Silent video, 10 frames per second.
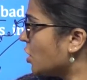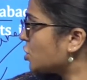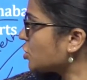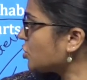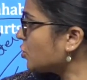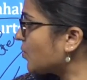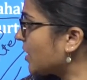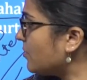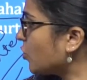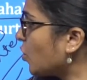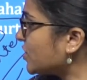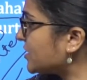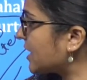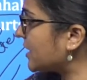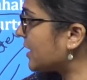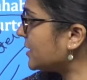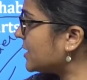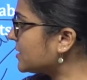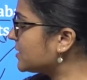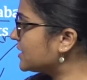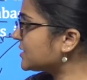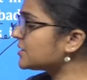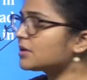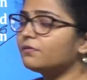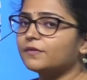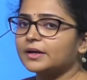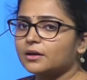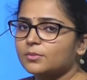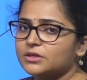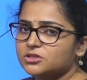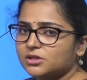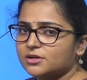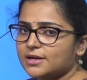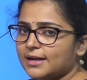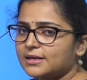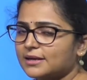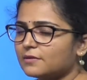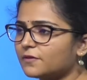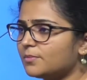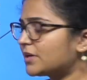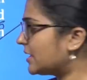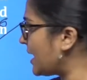So the Supreme Court stated that this is a fundamental right and everybody